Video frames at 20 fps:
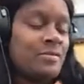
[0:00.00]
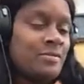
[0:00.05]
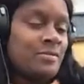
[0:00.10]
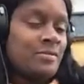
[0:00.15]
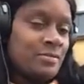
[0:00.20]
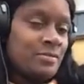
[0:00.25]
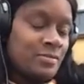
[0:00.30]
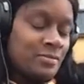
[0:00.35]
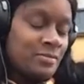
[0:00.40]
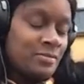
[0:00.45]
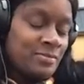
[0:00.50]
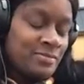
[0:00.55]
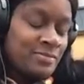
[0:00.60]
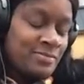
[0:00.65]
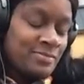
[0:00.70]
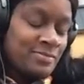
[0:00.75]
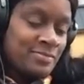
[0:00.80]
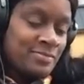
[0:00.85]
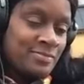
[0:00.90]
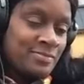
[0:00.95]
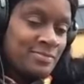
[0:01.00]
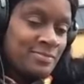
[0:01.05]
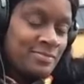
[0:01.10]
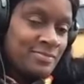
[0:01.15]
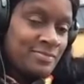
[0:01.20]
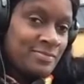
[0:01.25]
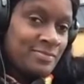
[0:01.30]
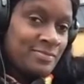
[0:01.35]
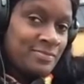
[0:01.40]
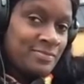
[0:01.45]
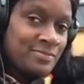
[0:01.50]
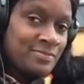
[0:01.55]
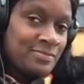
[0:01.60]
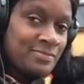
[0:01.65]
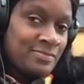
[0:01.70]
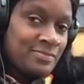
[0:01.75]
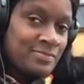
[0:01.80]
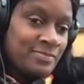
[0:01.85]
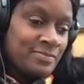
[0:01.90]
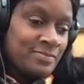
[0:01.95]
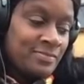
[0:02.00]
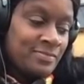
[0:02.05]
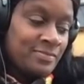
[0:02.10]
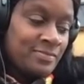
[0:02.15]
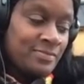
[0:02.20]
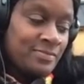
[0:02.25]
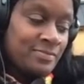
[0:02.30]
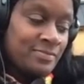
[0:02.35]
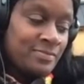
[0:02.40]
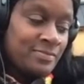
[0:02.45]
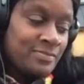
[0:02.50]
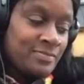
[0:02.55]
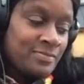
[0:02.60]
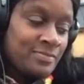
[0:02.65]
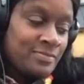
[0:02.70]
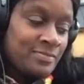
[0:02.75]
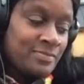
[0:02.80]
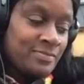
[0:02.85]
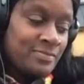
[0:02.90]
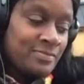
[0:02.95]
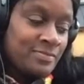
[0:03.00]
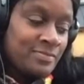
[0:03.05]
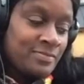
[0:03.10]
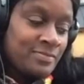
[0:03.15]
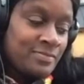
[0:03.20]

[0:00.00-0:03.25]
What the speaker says: This person isn't speaking.